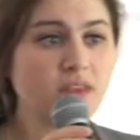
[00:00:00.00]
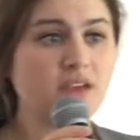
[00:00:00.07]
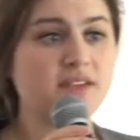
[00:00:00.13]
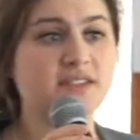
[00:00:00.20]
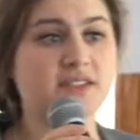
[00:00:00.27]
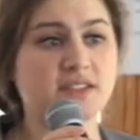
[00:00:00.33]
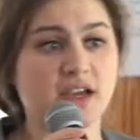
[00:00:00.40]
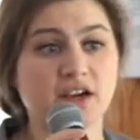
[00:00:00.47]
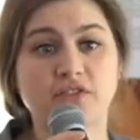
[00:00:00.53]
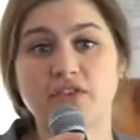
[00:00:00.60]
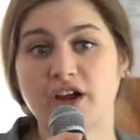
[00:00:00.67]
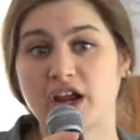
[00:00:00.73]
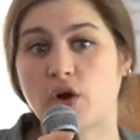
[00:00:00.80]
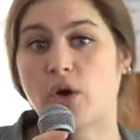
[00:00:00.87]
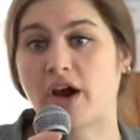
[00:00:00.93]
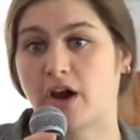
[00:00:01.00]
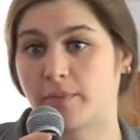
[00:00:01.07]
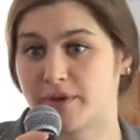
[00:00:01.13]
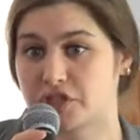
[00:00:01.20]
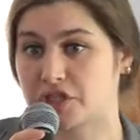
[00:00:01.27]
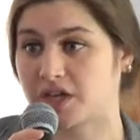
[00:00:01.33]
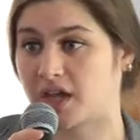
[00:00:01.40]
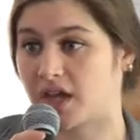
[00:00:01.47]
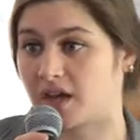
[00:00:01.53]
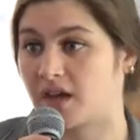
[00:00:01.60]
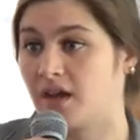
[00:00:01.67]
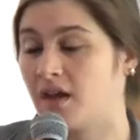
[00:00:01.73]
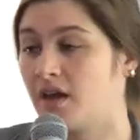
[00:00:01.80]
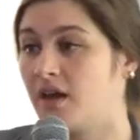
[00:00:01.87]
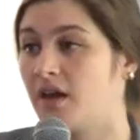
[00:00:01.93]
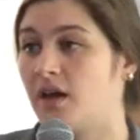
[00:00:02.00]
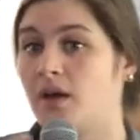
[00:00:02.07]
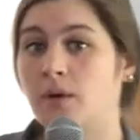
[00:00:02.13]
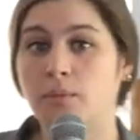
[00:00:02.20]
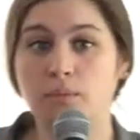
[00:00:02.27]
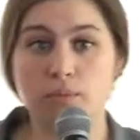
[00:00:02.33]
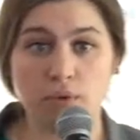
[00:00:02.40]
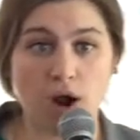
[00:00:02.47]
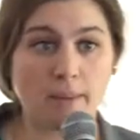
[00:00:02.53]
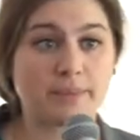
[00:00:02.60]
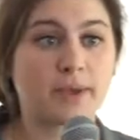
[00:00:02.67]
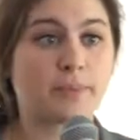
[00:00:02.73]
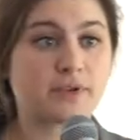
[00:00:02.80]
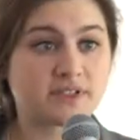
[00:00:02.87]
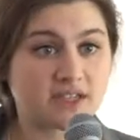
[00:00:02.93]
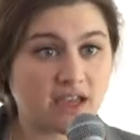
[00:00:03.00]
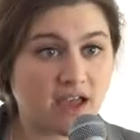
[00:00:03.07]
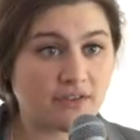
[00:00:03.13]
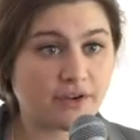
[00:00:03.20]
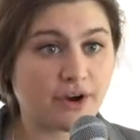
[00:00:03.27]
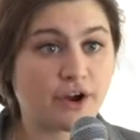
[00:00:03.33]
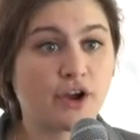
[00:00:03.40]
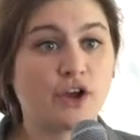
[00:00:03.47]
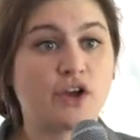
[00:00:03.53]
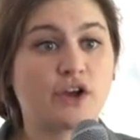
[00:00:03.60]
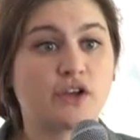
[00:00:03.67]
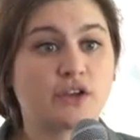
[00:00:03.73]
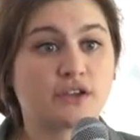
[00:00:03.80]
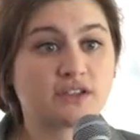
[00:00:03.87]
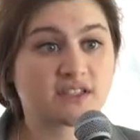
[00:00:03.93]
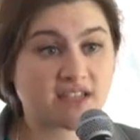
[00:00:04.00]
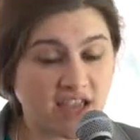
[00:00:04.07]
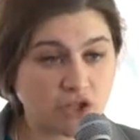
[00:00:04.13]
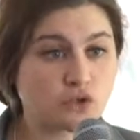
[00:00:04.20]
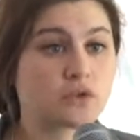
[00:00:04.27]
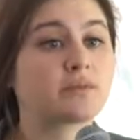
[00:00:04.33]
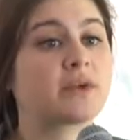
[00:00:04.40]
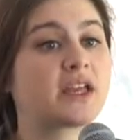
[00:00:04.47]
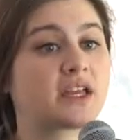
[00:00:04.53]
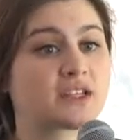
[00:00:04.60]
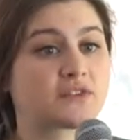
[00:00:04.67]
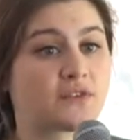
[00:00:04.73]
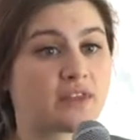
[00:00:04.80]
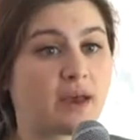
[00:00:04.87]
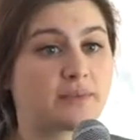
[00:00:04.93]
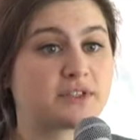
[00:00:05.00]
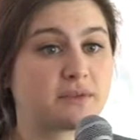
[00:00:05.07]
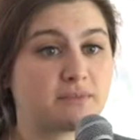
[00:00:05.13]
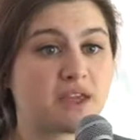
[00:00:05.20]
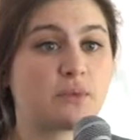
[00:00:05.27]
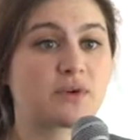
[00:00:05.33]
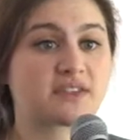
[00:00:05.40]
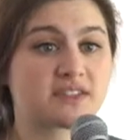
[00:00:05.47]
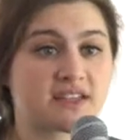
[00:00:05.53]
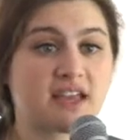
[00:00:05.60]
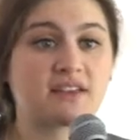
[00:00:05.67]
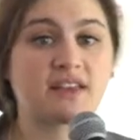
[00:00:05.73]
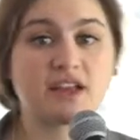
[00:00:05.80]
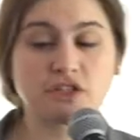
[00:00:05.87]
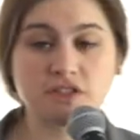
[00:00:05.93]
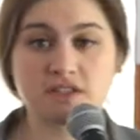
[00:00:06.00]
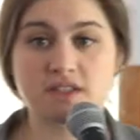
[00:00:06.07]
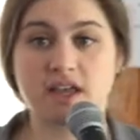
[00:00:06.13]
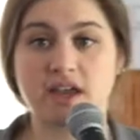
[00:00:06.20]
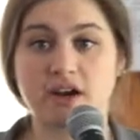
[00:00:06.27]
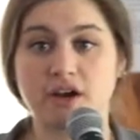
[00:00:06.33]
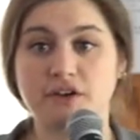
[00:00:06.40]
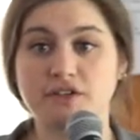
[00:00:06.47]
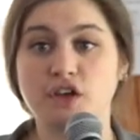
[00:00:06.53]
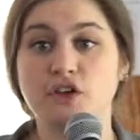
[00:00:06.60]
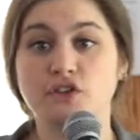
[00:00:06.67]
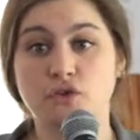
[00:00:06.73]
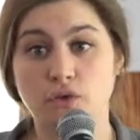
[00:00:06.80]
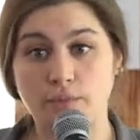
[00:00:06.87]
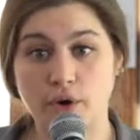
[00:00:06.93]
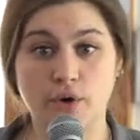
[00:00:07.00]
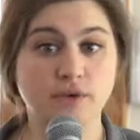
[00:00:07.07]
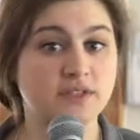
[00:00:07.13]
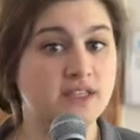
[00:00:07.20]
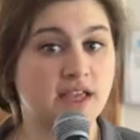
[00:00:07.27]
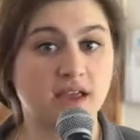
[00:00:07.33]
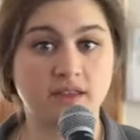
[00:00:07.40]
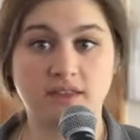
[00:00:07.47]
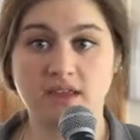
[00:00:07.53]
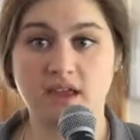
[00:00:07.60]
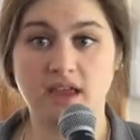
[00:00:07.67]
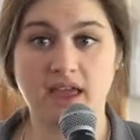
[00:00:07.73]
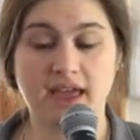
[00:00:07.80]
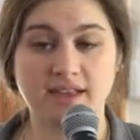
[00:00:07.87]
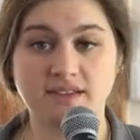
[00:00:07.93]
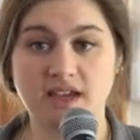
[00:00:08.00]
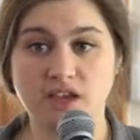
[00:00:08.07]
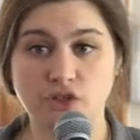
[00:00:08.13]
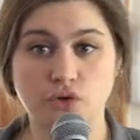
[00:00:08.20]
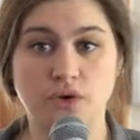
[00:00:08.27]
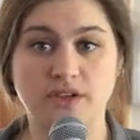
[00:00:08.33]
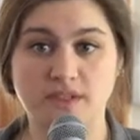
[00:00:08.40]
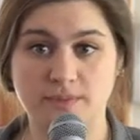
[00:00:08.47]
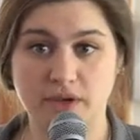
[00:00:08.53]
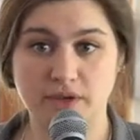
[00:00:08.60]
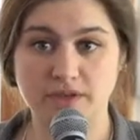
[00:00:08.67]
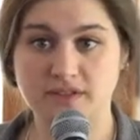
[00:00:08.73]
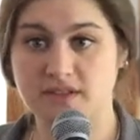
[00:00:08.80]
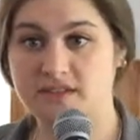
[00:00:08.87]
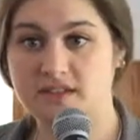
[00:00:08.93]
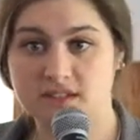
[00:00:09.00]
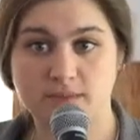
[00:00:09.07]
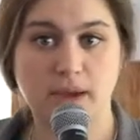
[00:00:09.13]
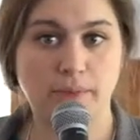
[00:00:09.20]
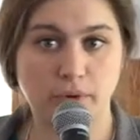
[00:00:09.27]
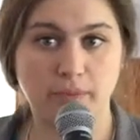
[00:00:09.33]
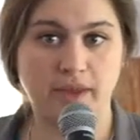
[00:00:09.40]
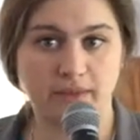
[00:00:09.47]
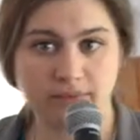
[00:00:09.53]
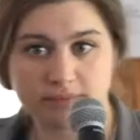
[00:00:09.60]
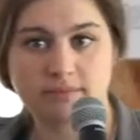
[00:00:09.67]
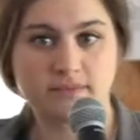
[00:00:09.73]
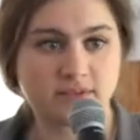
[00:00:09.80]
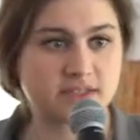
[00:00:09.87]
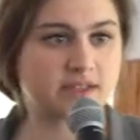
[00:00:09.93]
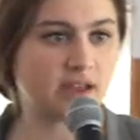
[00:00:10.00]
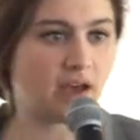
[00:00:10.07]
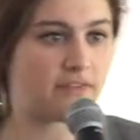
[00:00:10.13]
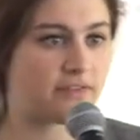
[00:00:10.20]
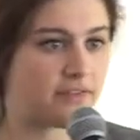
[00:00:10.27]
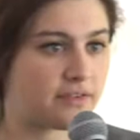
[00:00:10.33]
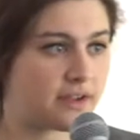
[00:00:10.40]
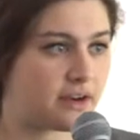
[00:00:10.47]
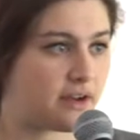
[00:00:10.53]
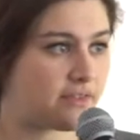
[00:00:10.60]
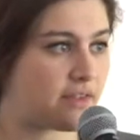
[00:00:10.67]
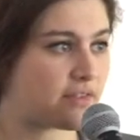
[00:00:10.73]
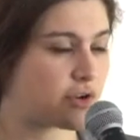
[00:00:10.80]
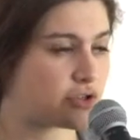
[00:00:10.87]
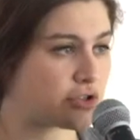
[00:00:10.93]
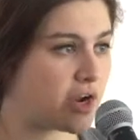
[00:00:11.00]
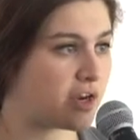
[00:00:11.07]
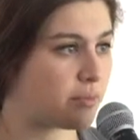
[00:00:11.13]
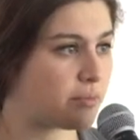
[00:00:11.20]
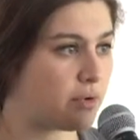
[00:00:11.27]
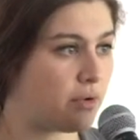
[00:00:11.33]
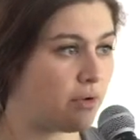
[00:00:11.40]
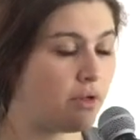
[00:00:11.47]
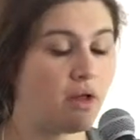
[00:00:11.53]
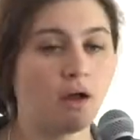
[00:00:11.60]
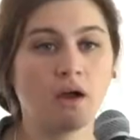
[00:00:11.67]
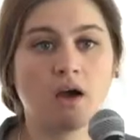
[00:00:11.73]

Center for Inquiry Michigan brought people together, scheduled meetings for them to meet with state legislators to oppose the anti-choice bills, the dismemberment stuff, that they're trying to pull,